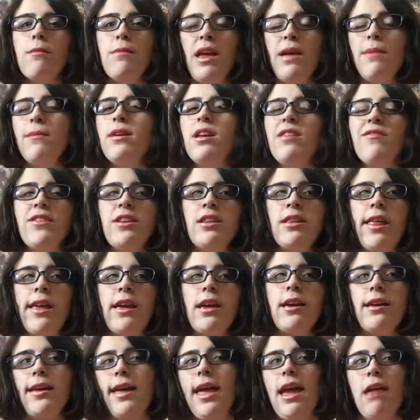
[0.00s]
maybe even
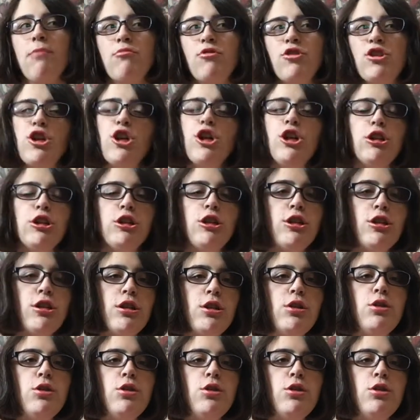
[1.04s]
like Cameron Heard,